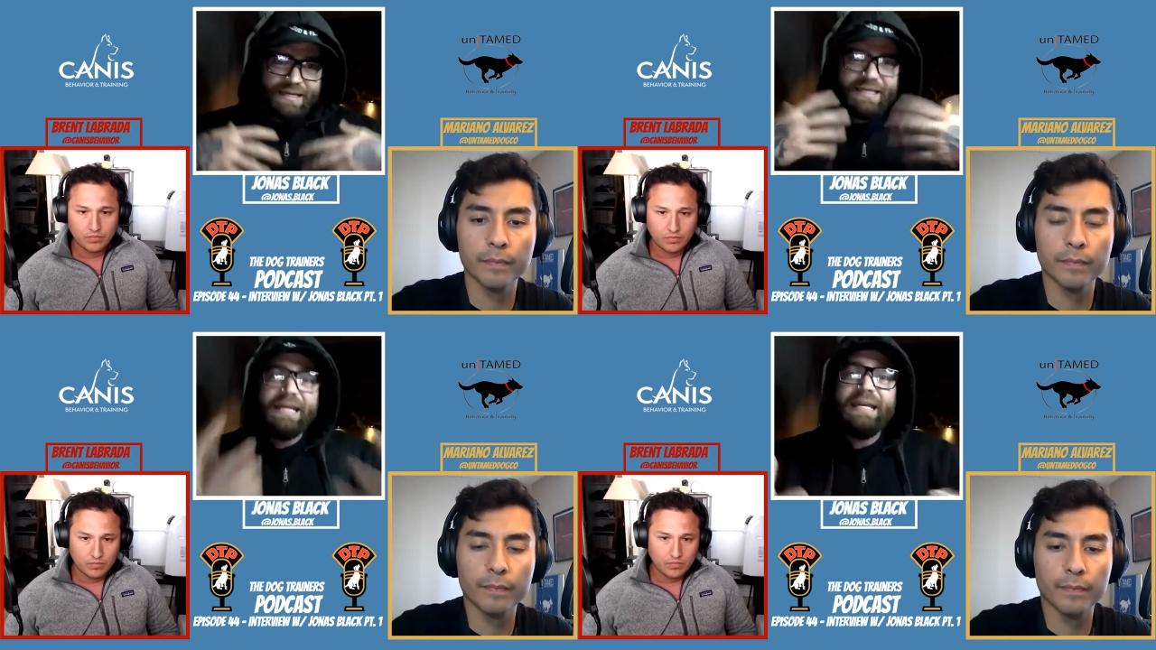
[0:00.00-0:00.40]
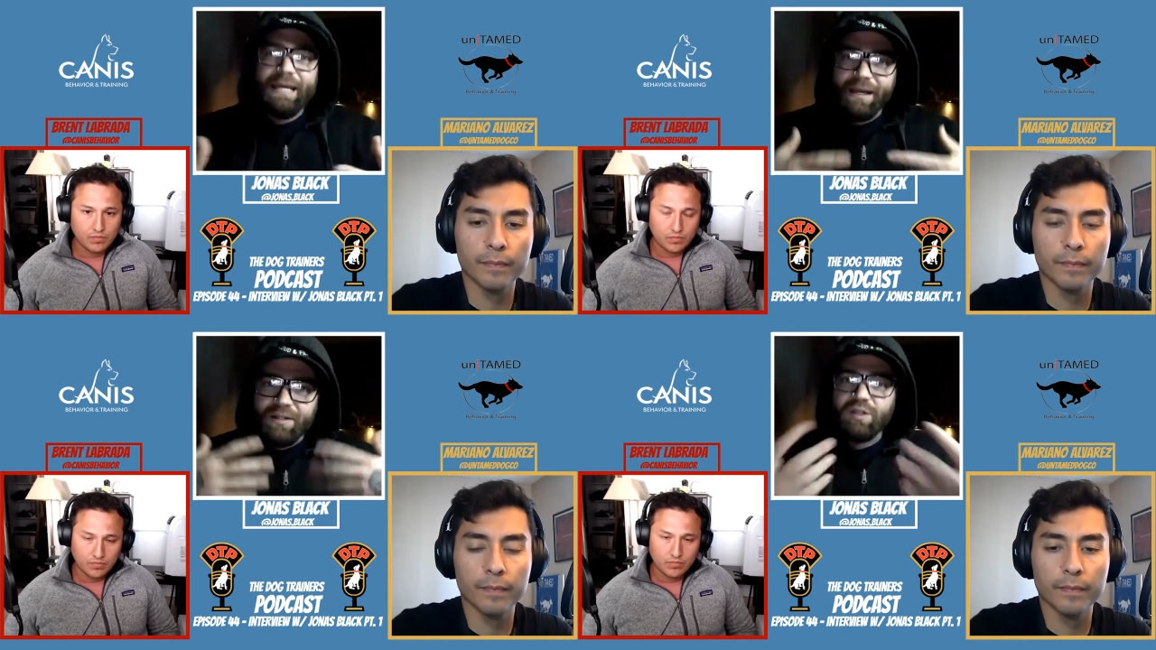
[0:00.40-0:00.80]

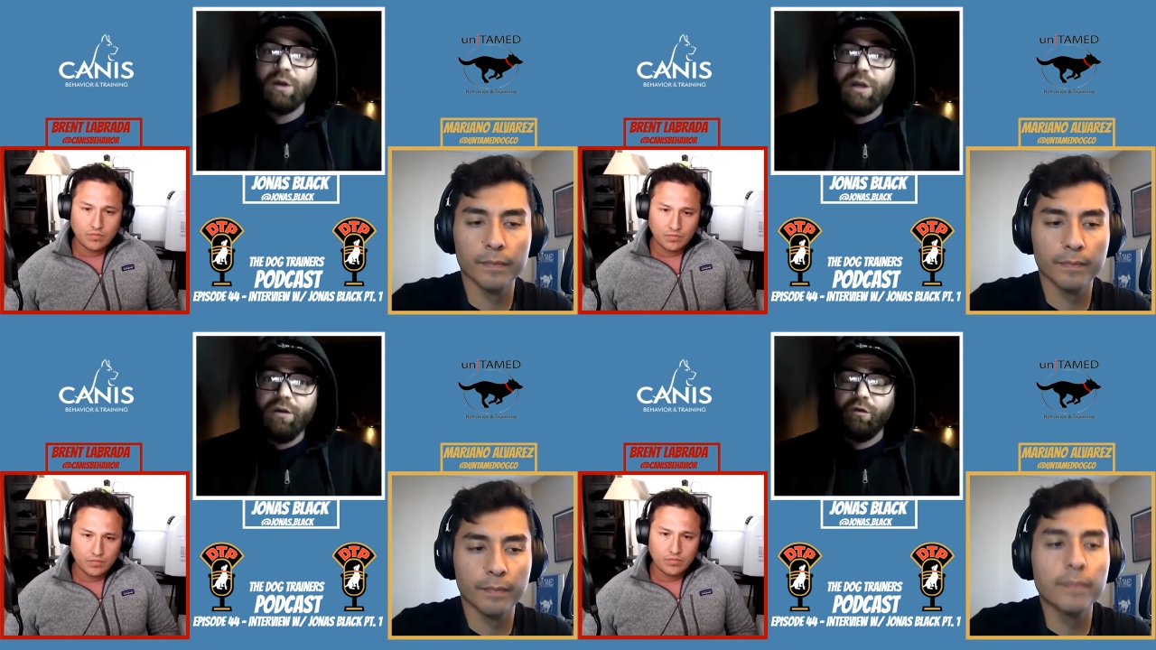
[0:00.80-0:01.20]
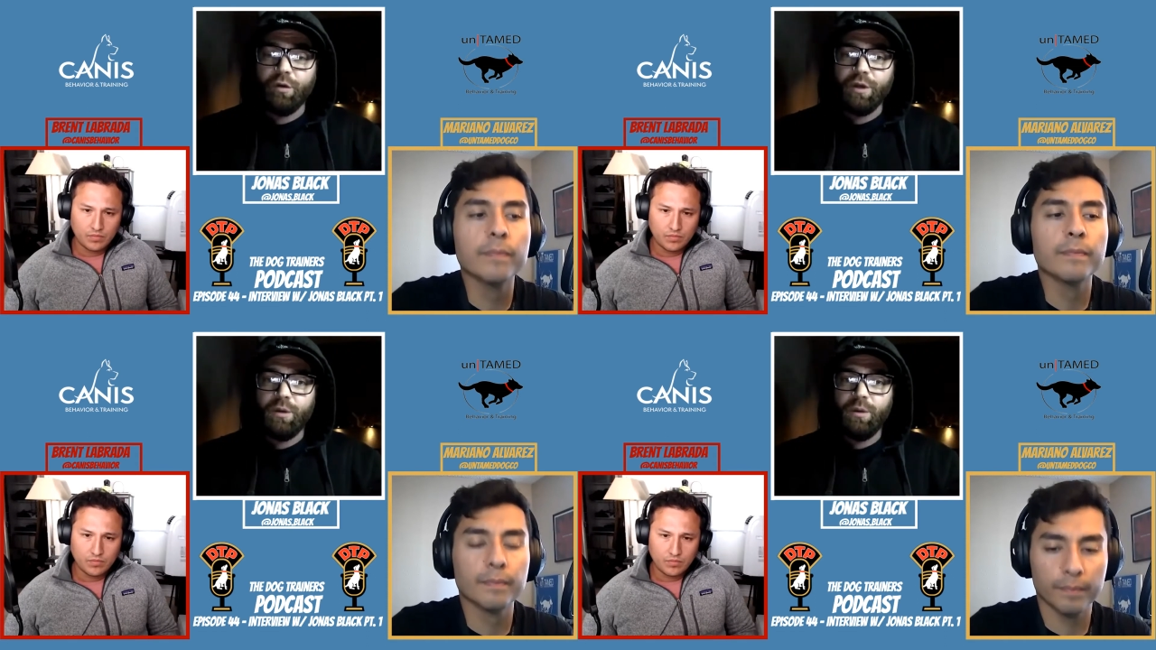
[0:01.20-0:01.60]
Speaker 1: needy and it's looking
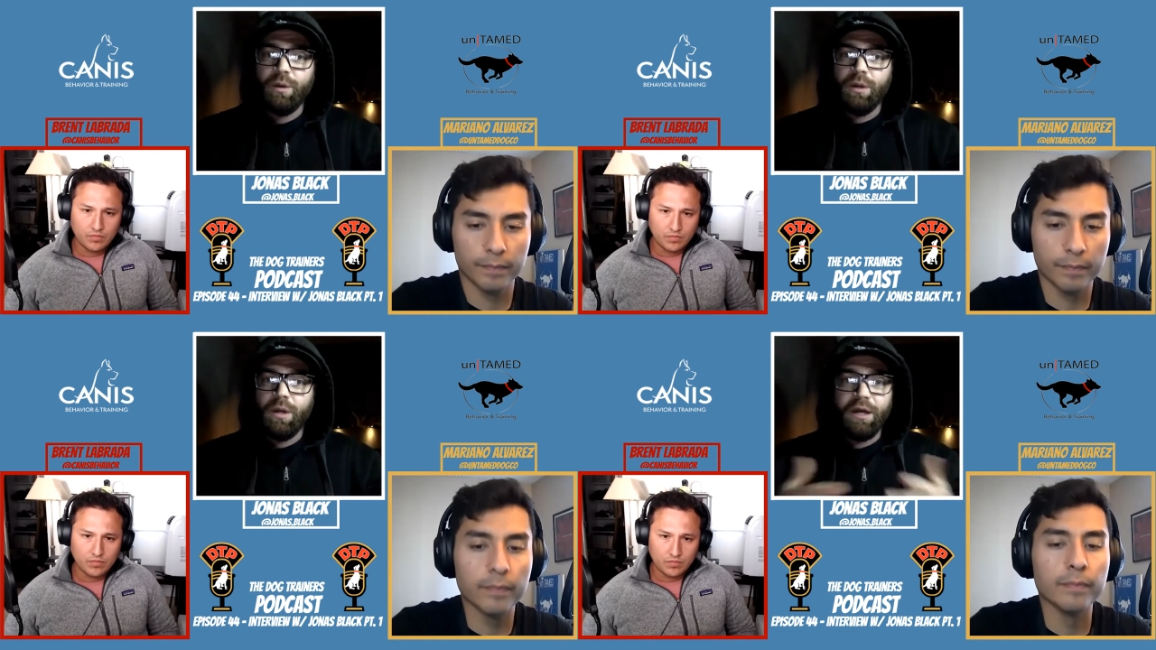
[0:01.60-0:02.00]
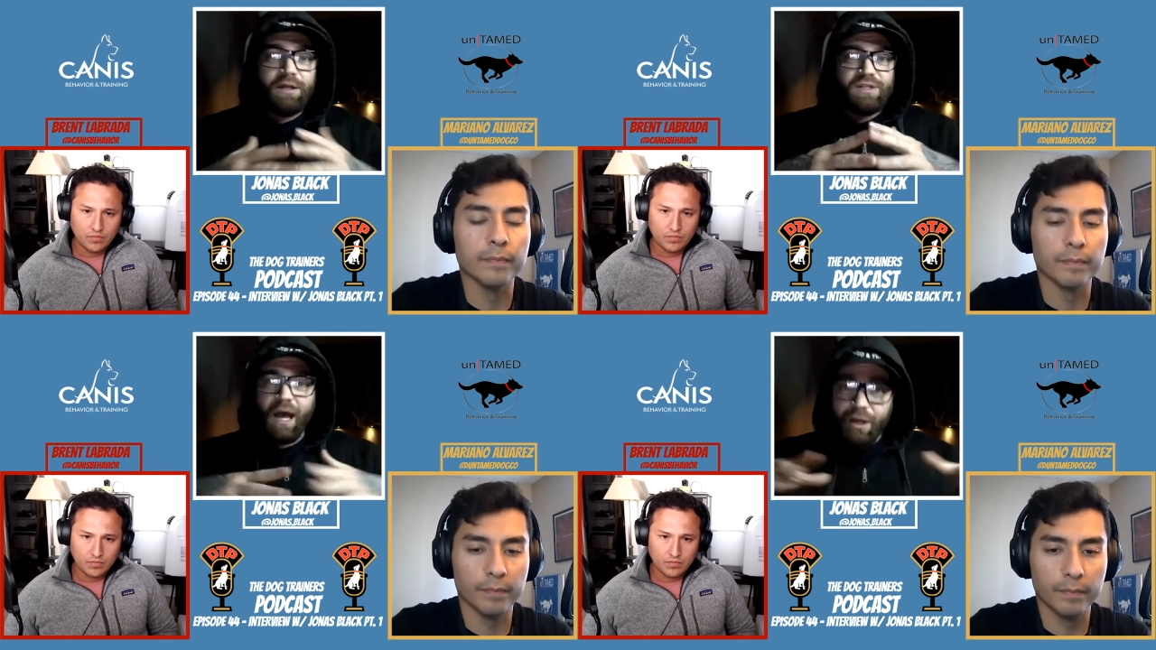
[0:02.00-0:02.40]
for you mm-hmm. and
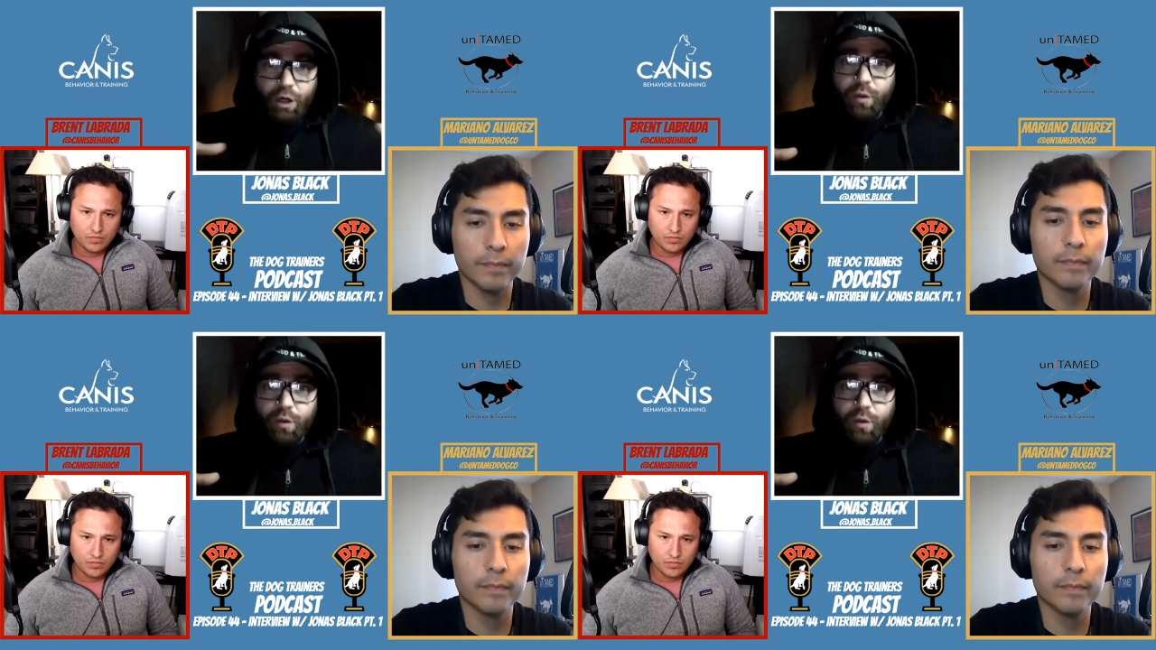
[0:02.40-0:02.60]
it's not going to